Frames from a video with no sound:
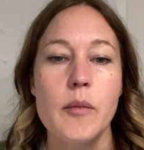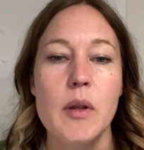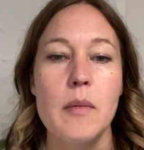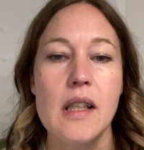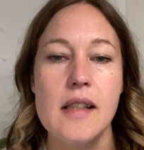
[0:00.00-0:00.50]
them
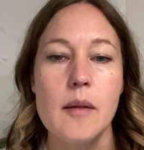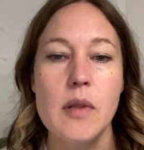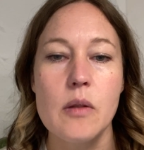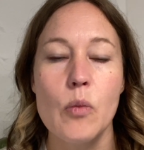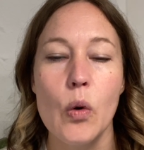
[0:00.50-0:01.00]
accept
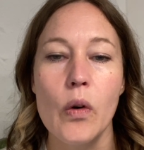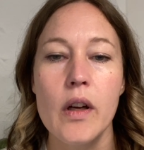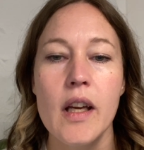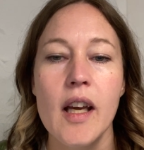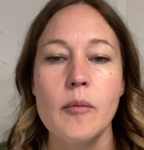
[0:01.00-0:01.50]
it more
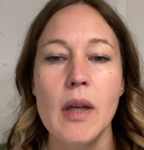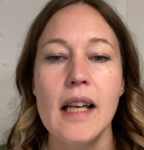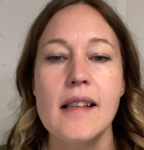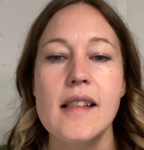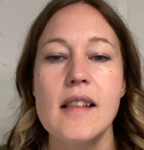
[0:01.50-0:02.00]
and be
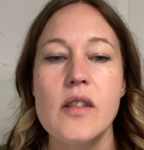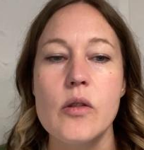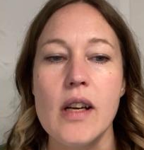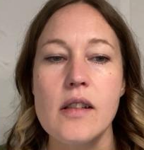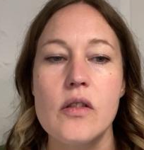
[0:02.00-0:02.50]
less in
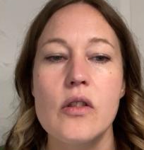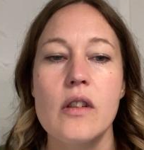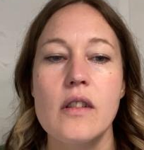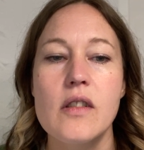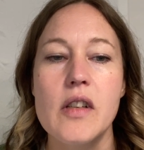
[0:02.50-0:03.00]
distress during
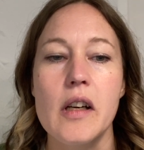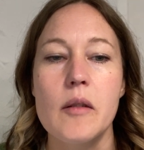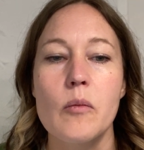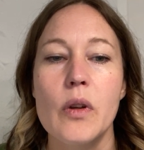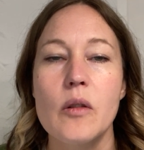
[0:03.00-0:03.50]
the
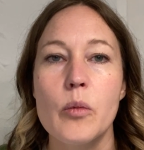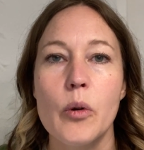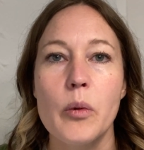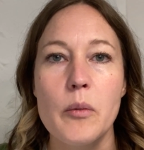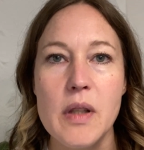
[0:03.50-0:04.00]
time when the
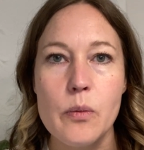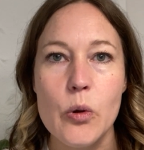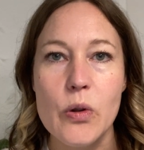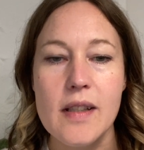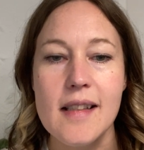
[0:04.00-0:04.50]
problem is
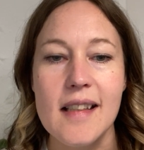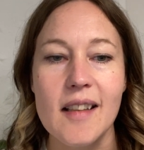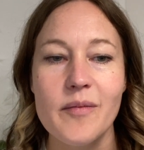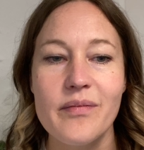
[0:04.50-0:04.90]
persisting.